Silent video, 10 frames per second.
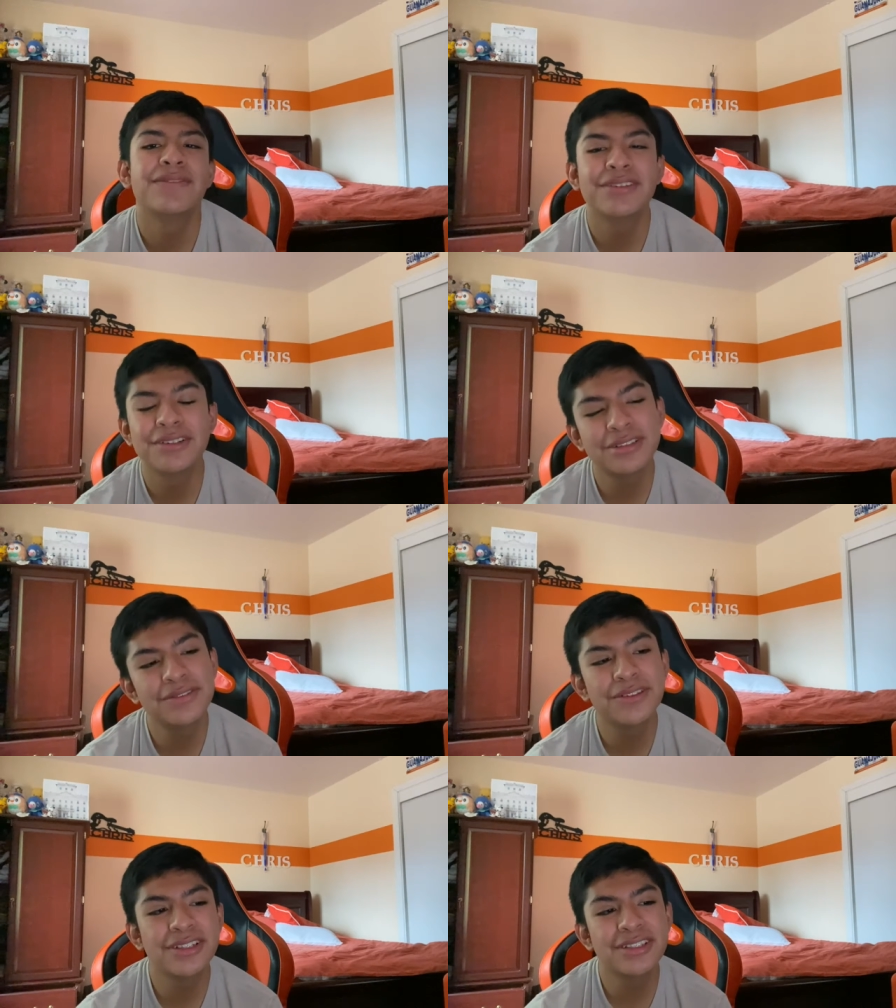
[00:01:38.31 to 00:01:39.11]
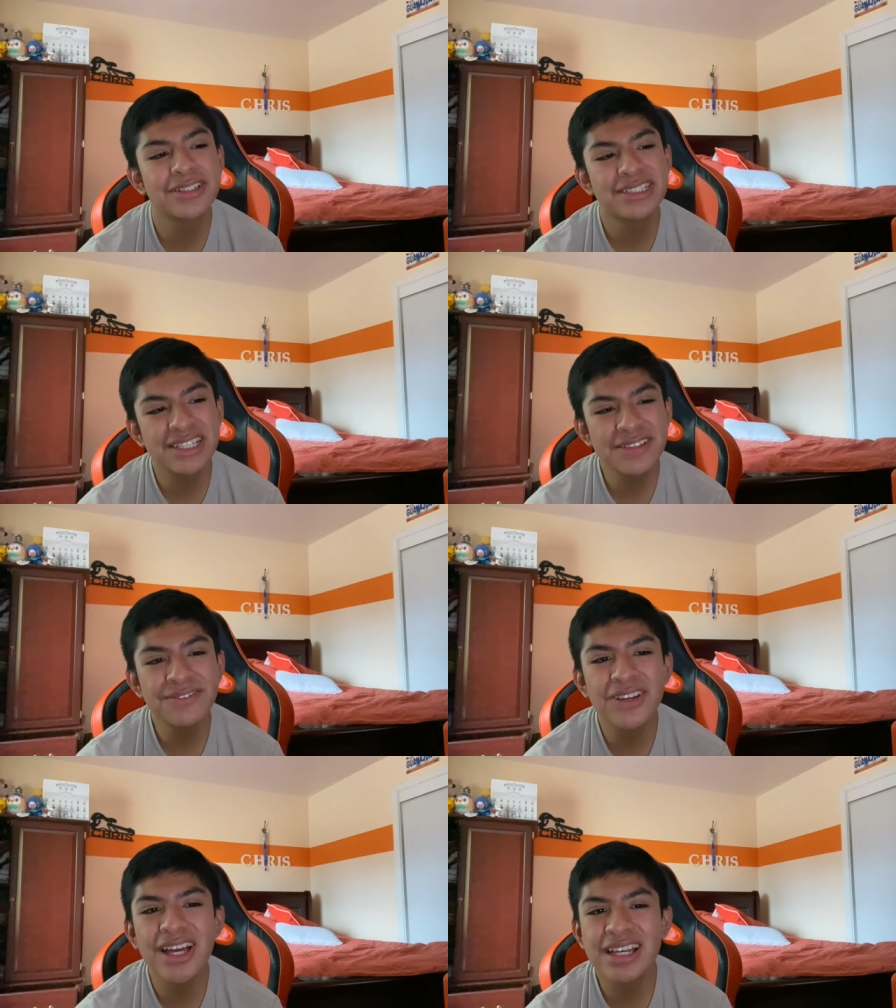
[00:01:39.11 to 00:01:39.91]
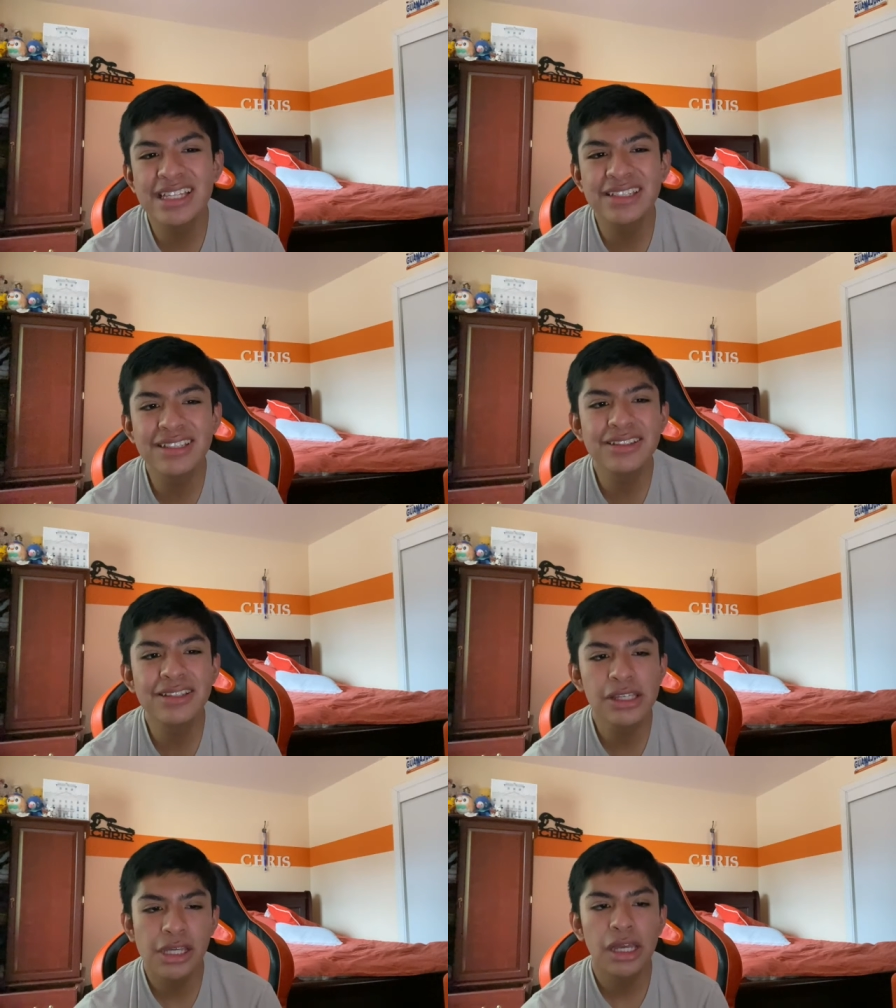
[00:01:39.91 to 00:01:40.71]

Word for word: 34, 35.